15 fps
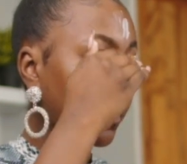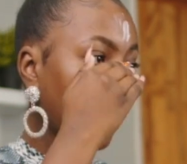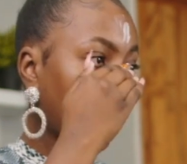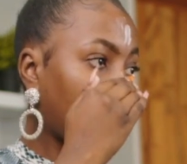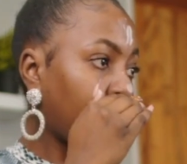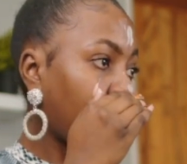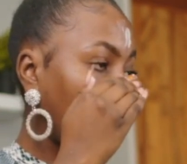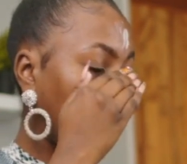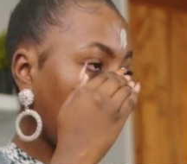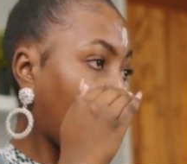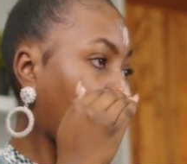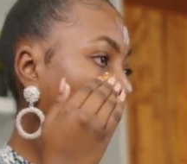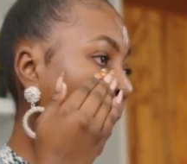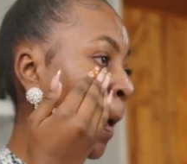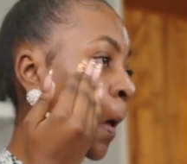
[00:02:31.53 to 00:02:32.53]
you know,
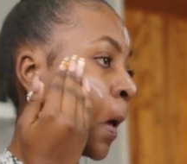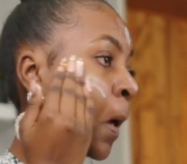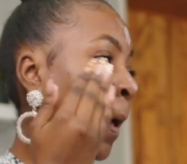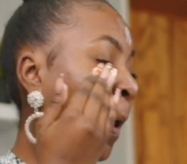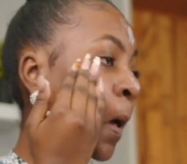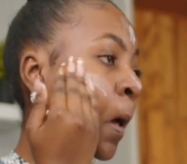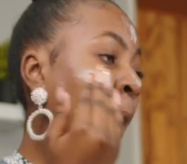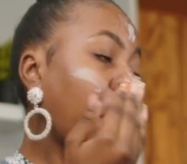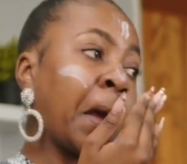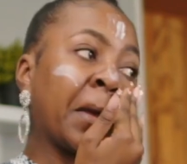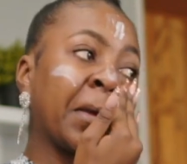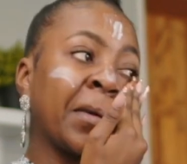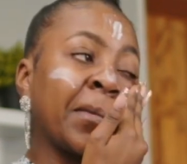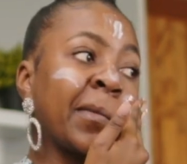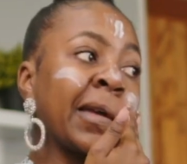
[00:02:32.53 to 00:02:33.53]

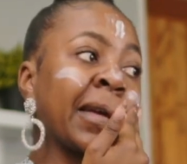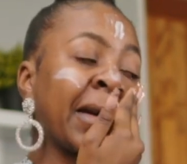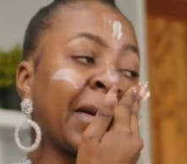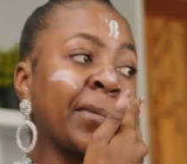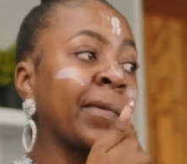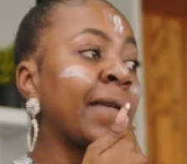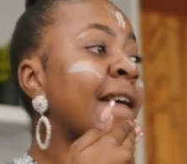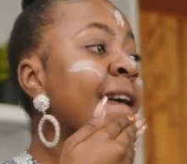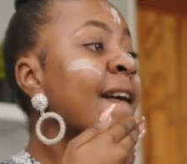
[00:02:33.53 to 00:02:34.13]
your makeup